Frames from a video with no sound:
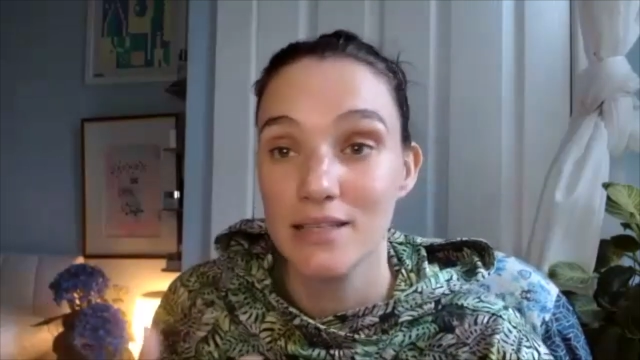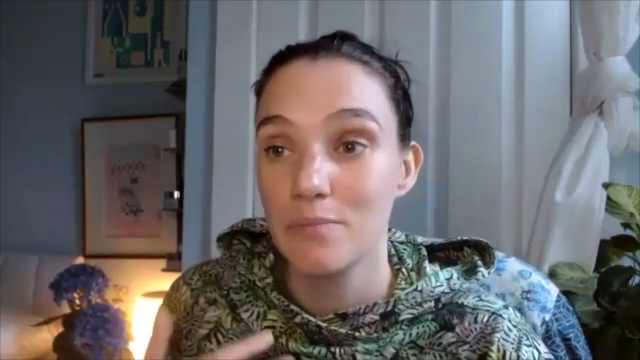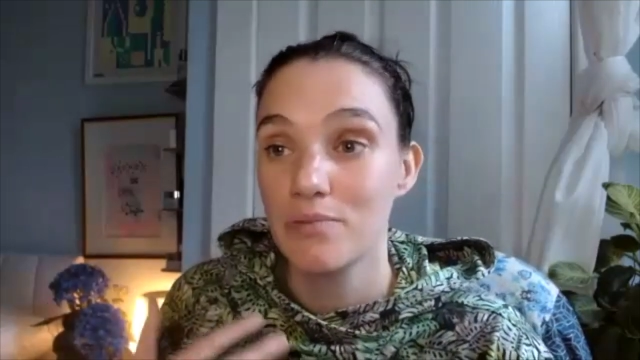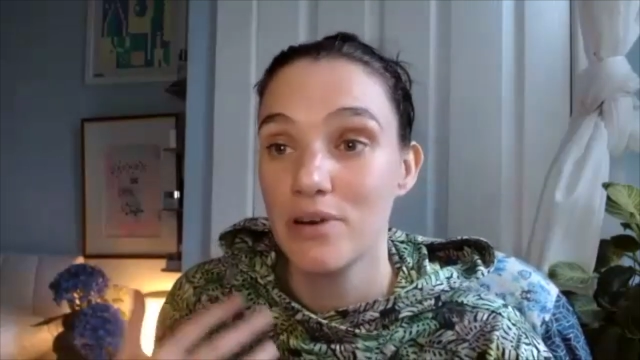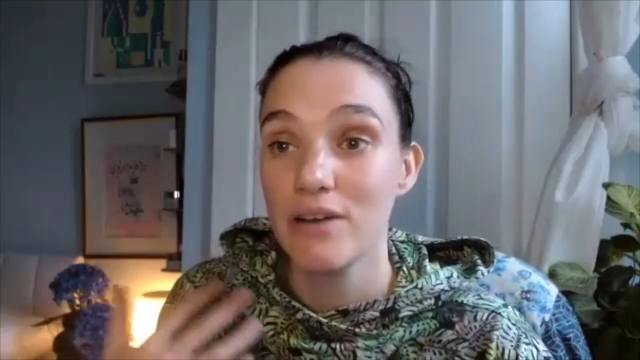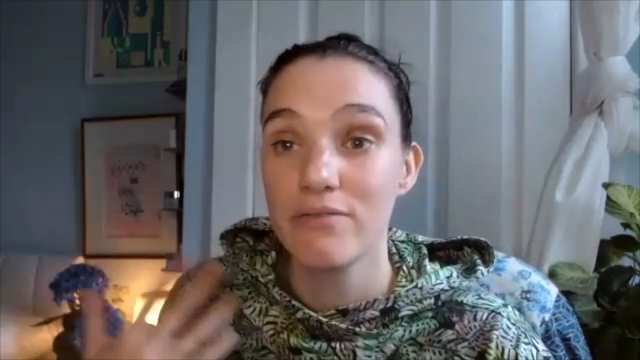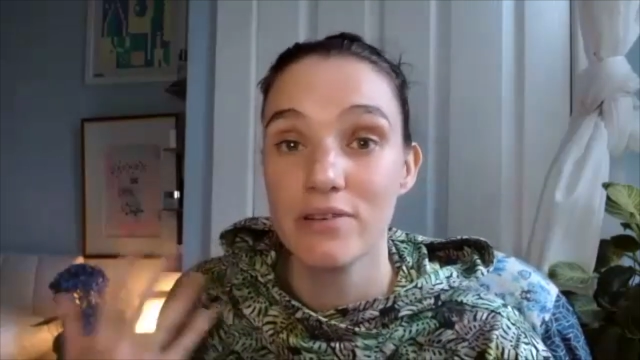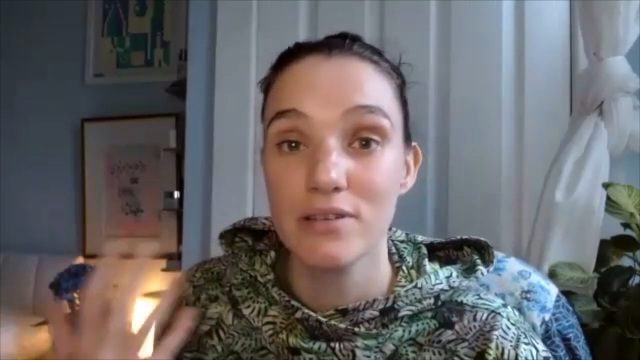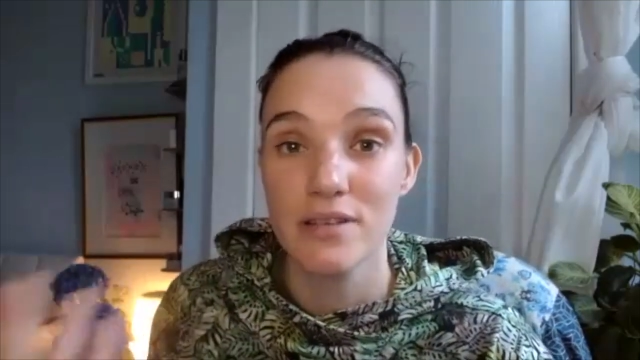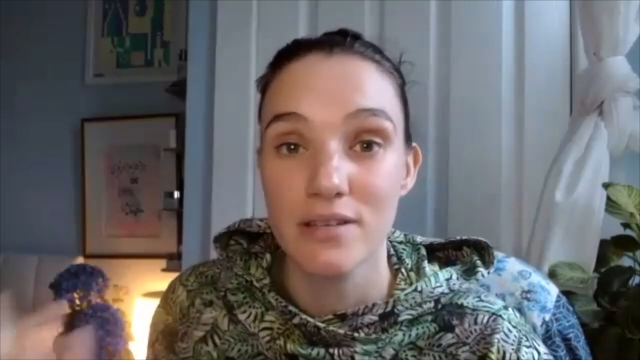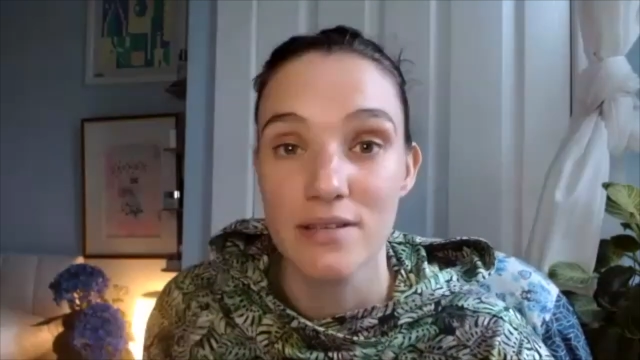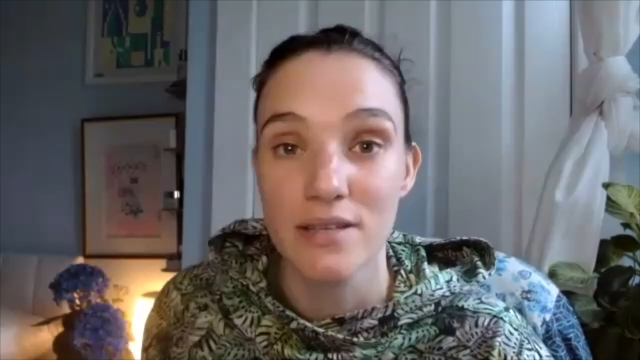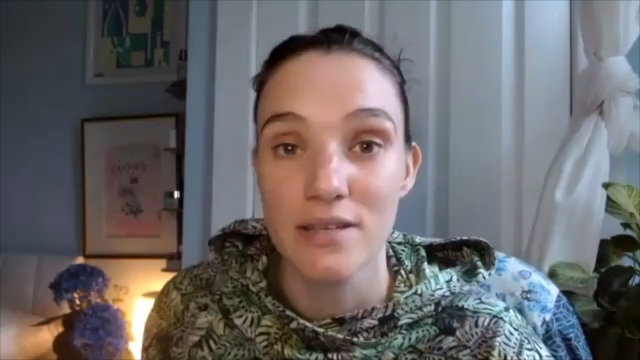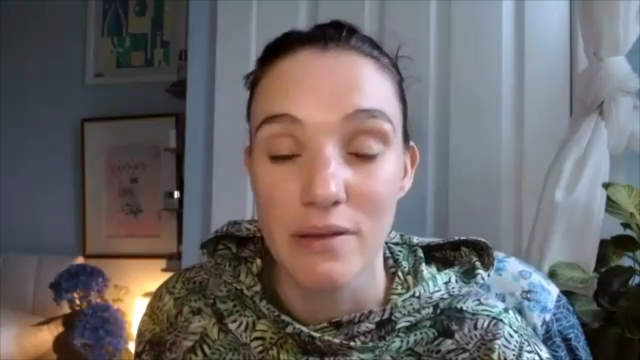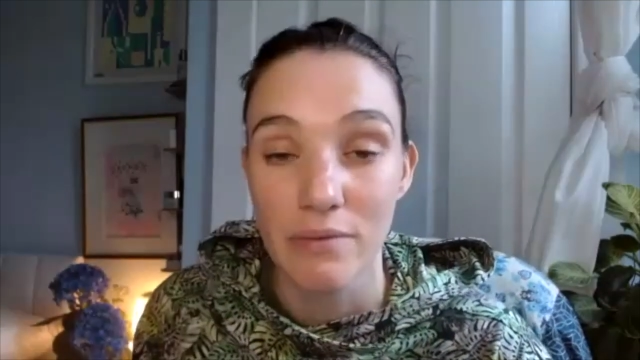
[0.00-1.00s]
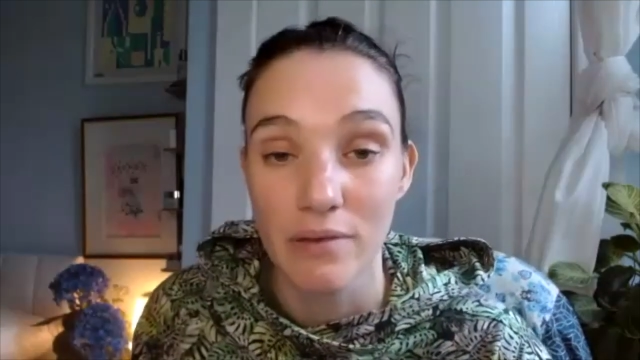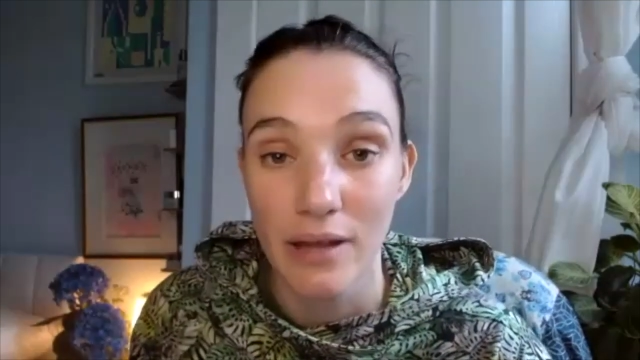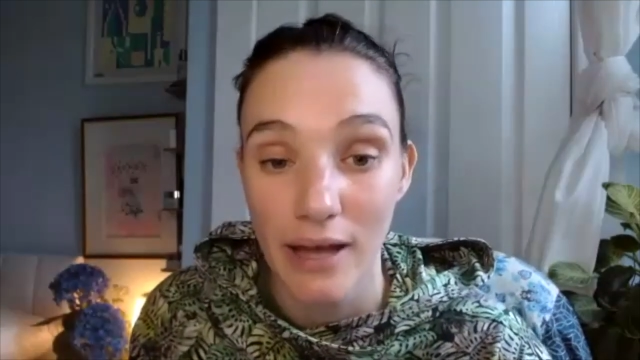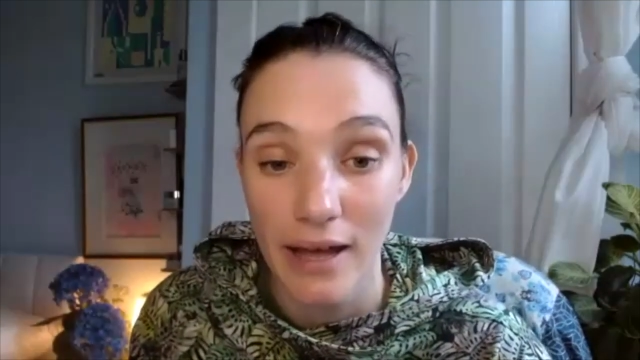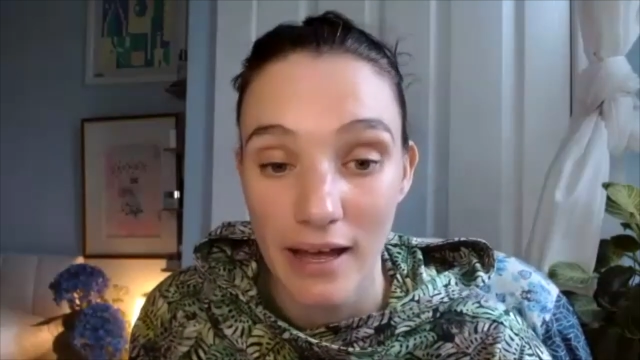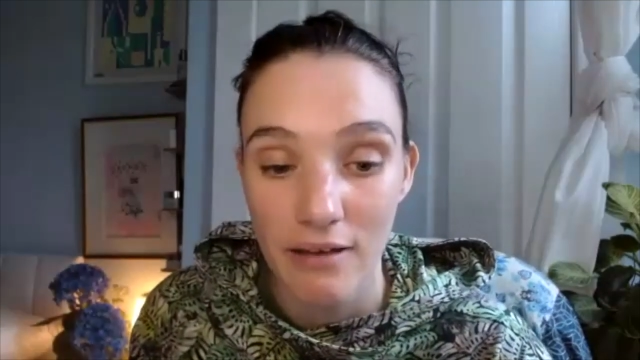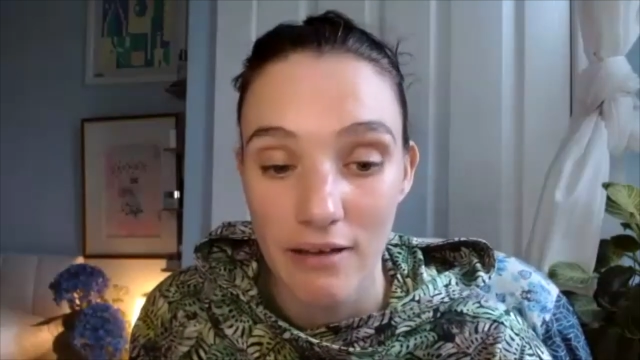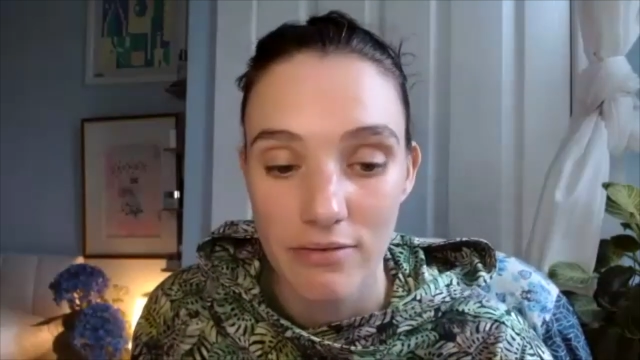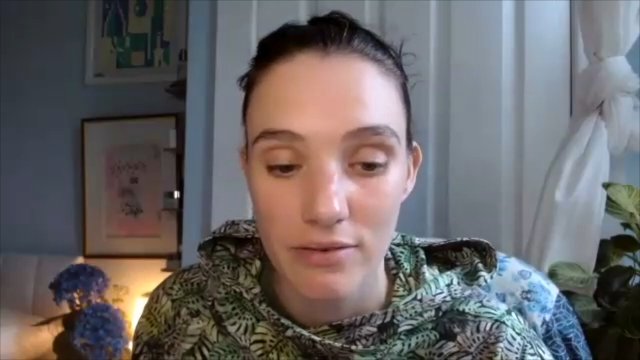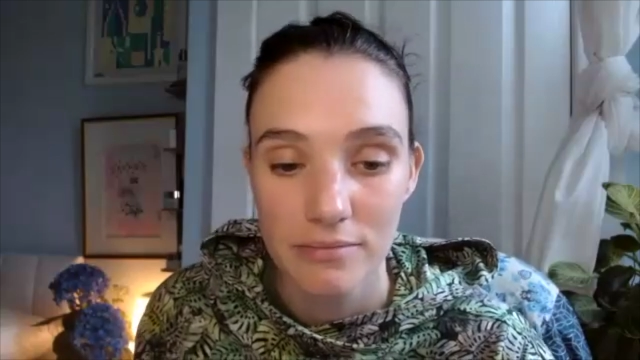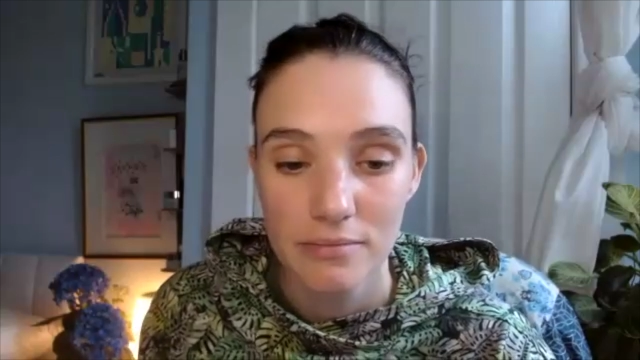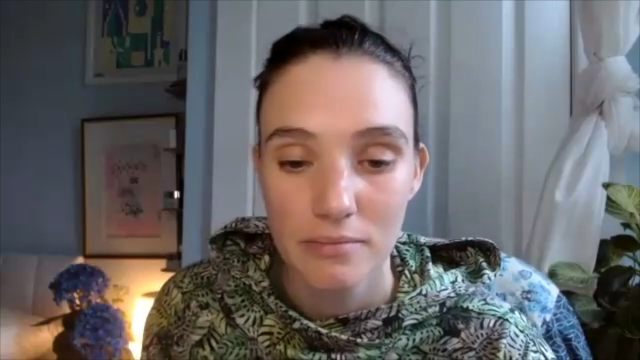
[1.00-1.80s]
preferences that people have.